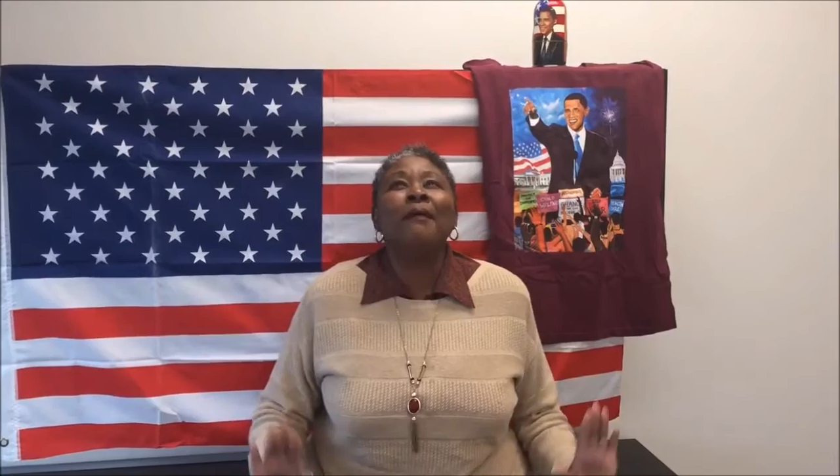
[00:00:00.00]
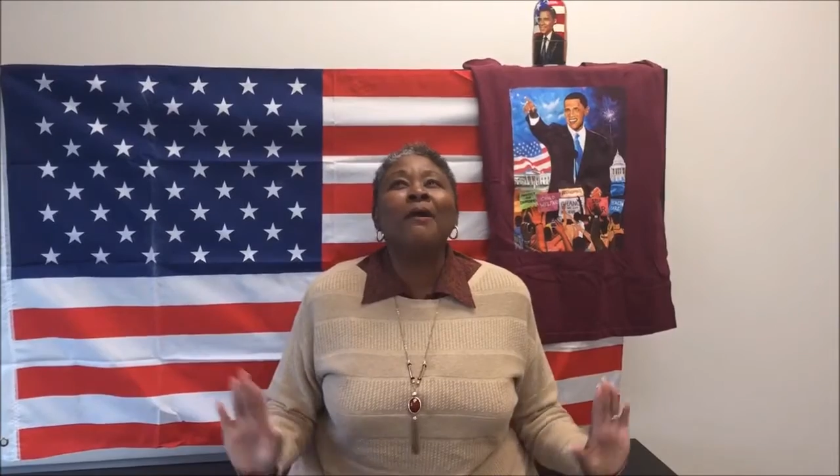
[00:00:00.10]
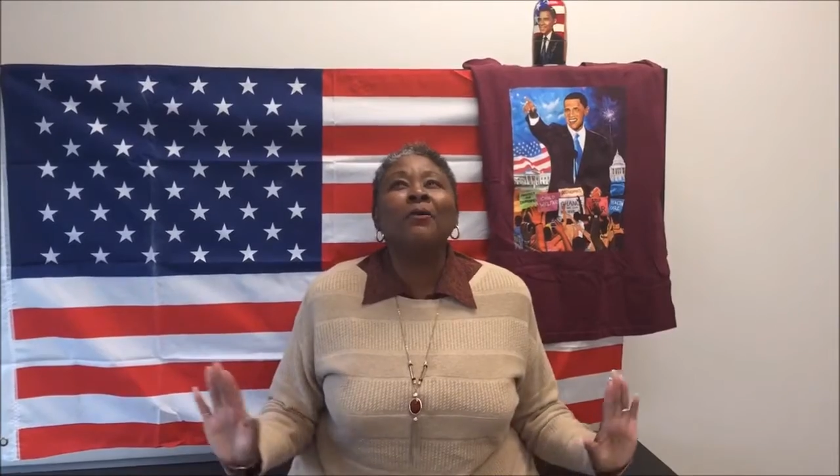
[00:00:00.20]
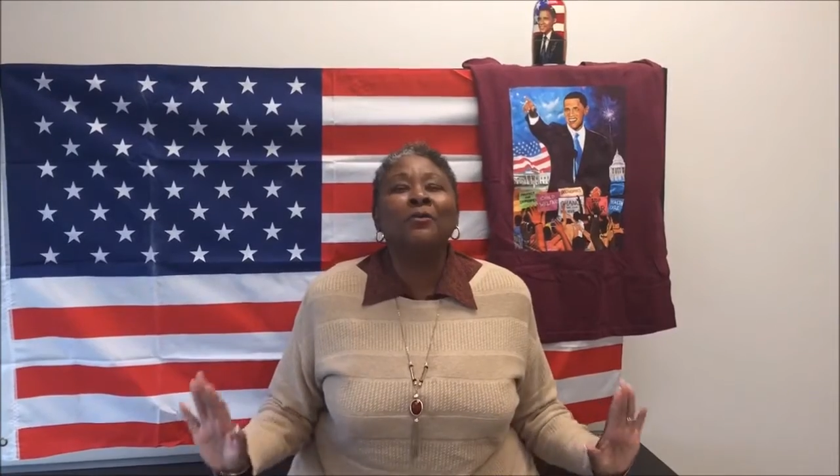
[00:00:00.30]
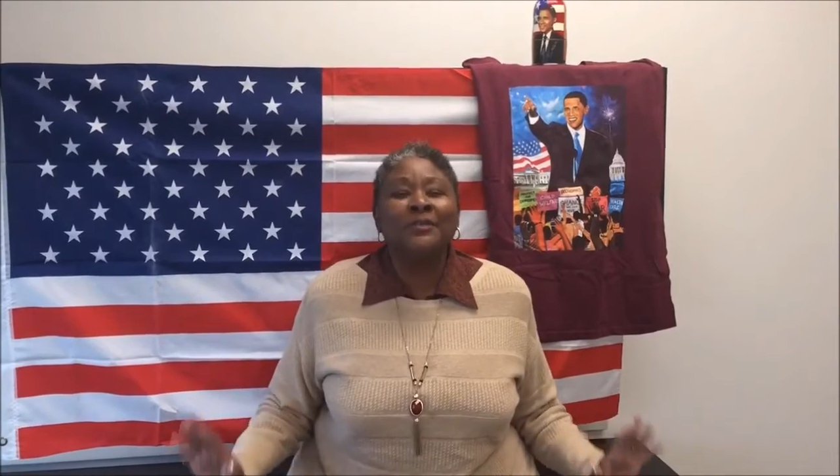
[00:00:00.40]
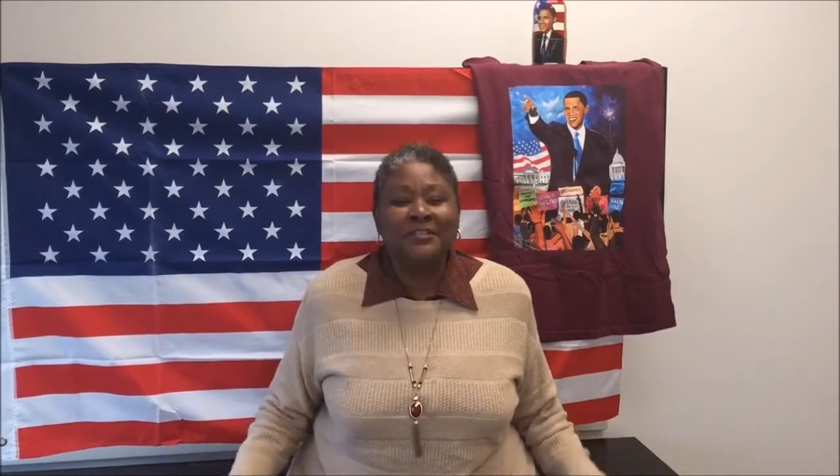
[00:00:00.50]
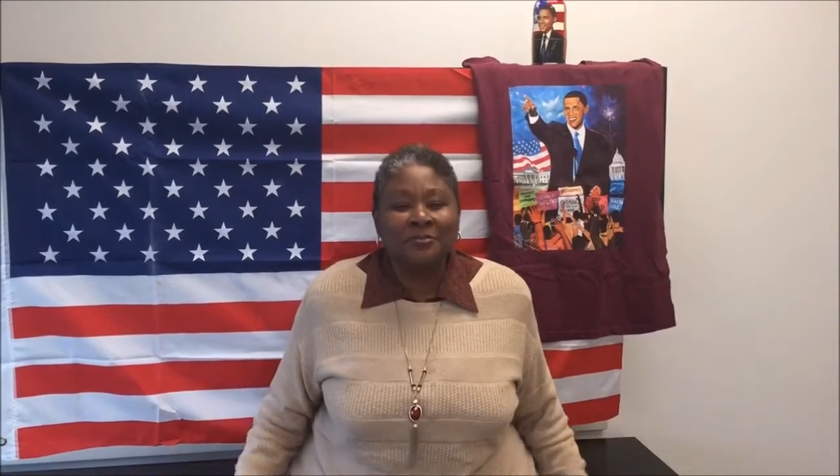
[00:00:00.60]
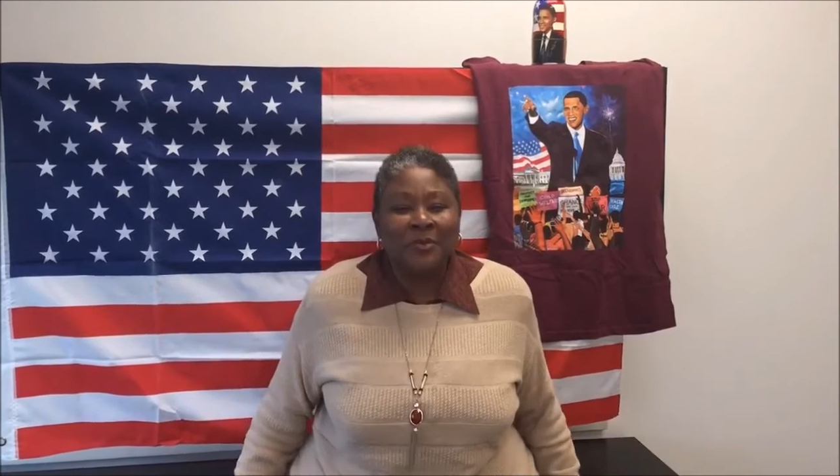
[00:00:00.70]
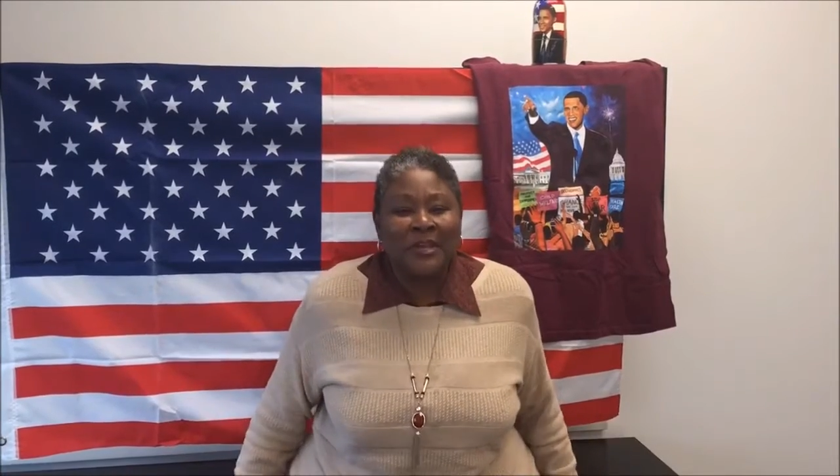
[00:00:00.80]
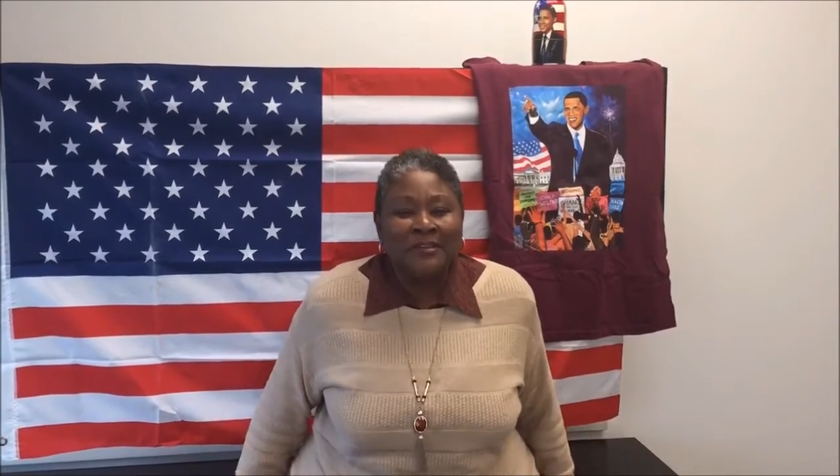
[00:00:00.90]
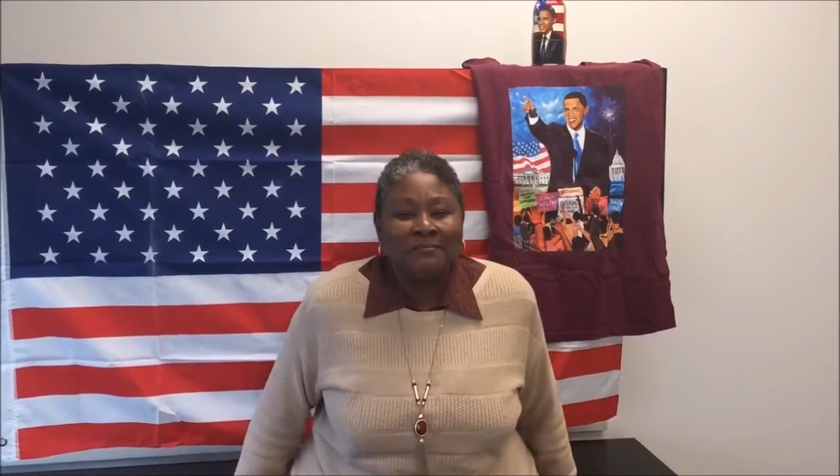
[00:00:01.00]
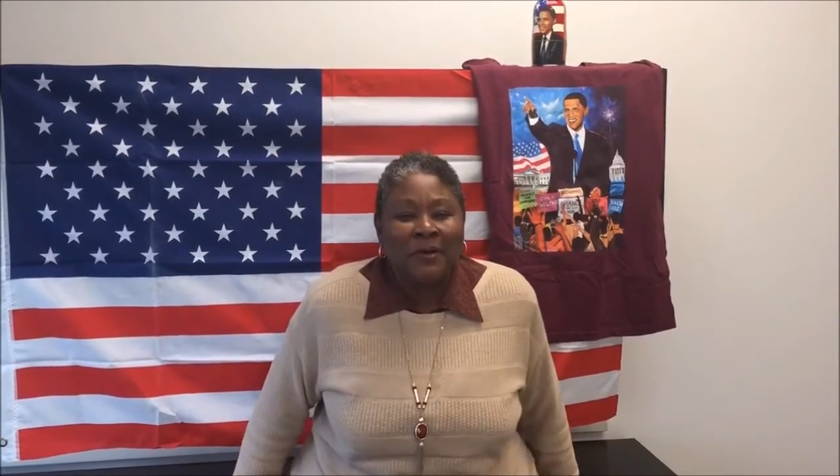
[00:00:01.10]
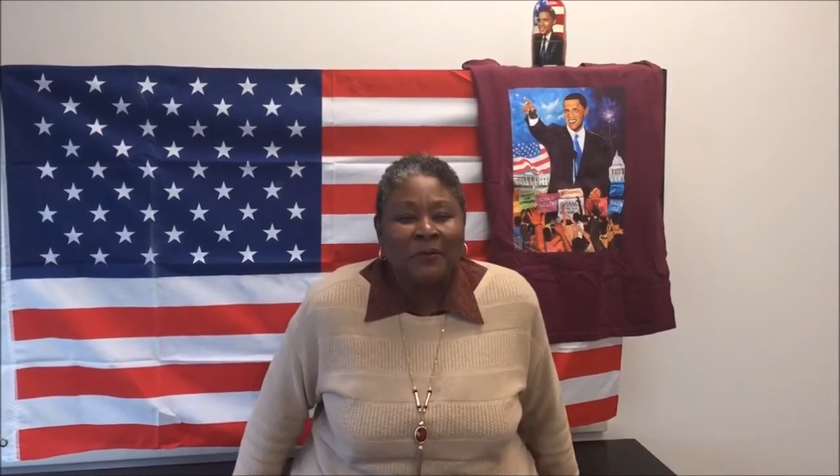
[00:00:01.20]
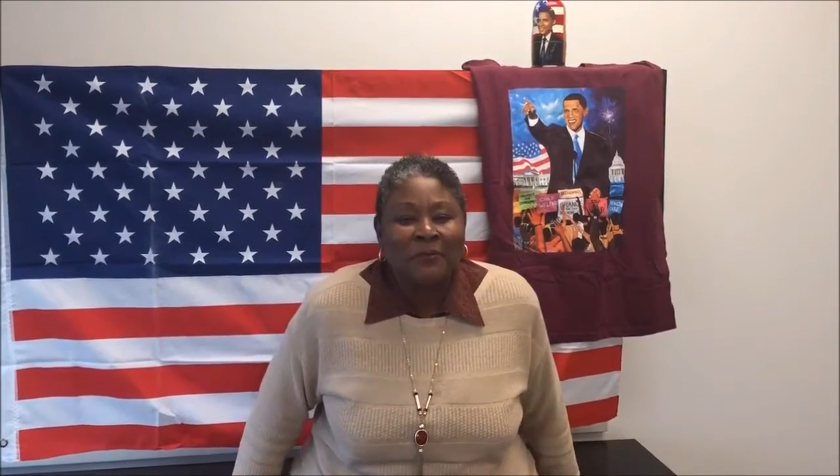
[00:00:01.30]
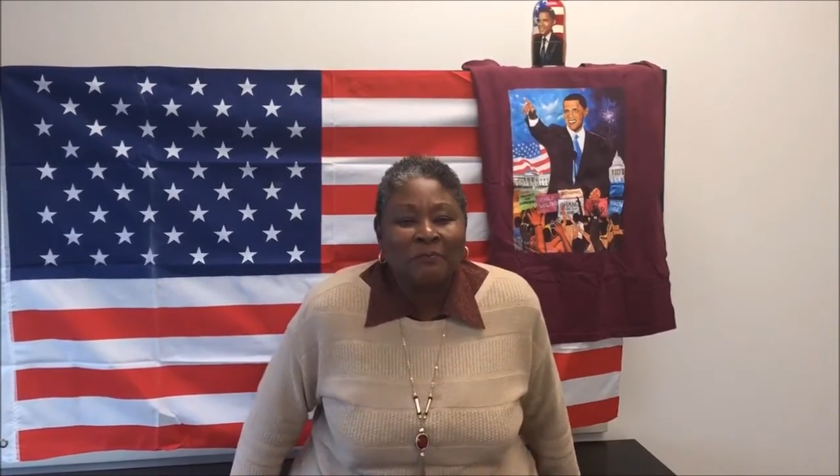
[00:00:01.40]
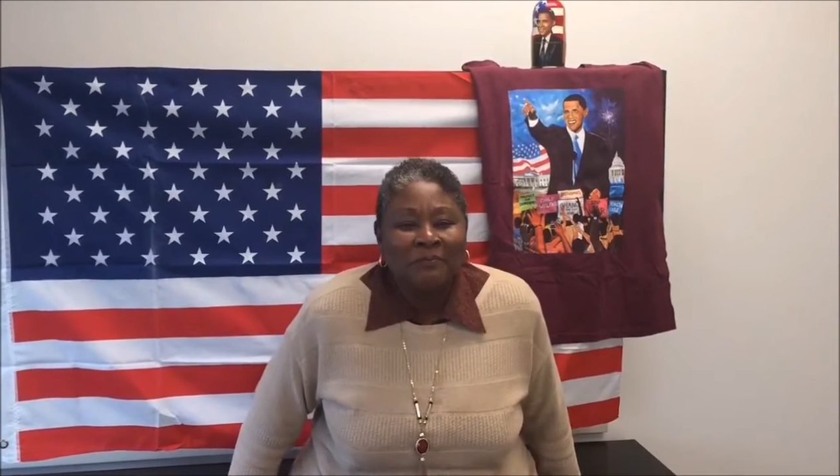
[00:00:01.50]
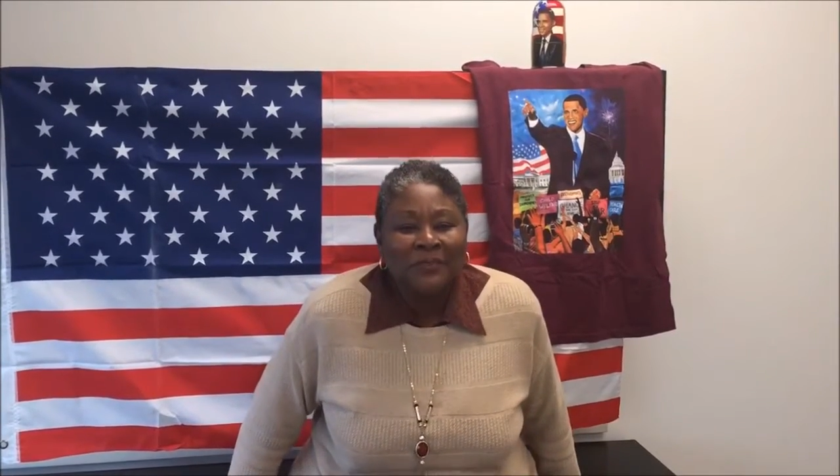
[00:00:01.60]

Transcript: boldest rainbow.